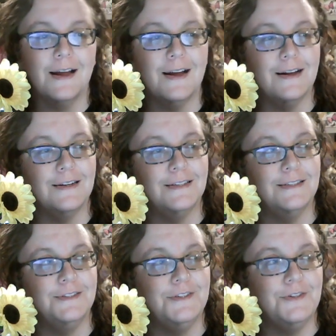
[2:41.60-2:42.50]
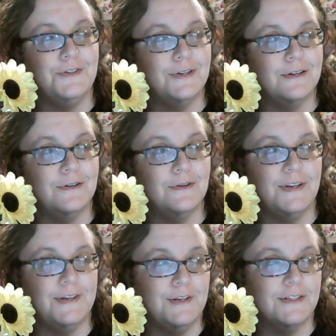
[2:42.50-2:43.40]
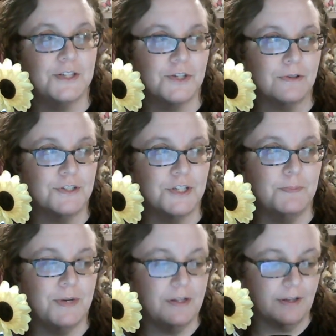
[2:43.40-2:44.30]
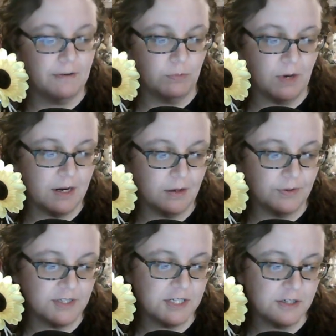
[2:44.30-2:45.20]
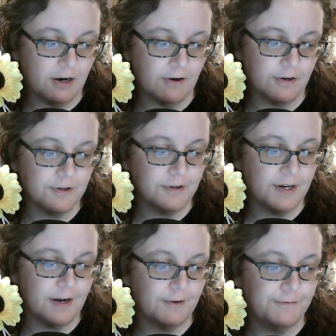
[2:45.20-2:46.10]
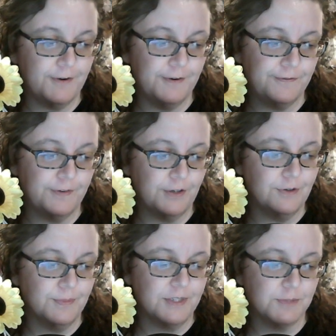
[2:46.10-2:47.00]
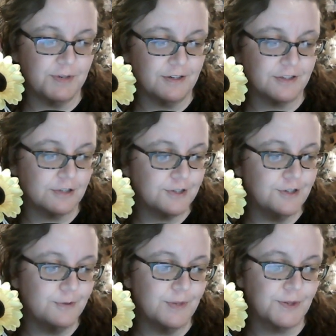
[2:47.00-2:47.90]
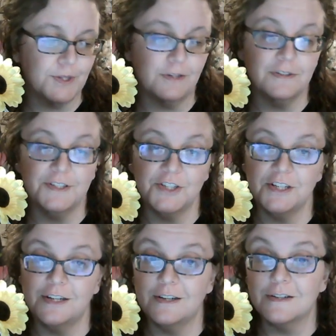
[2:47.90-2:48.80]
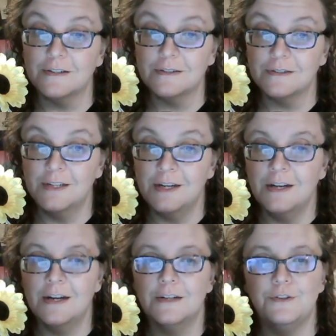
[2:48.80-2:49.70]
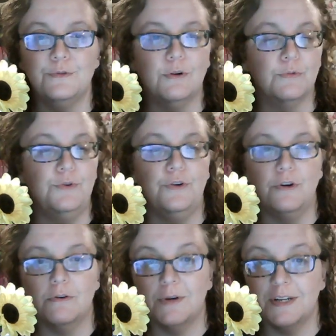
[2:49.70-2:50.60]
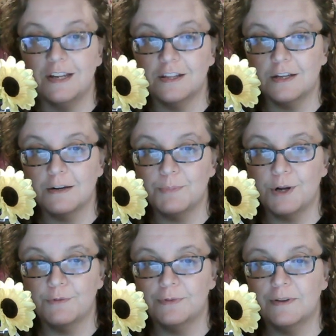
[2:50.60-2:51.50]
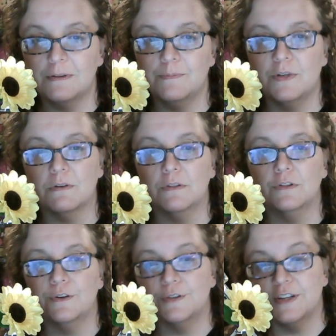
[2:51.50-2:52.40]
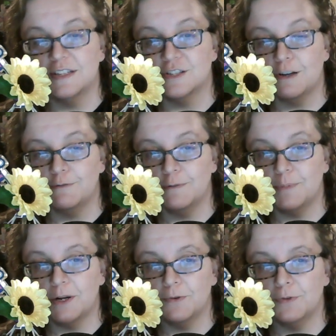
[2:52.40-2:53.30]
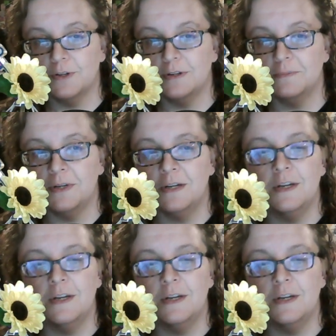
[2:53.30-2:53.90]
And, you know, it starts to be like, wow, this is harder to have faith in humans because there's no mythology here. You don't know anything about them. You're learning stuff about them.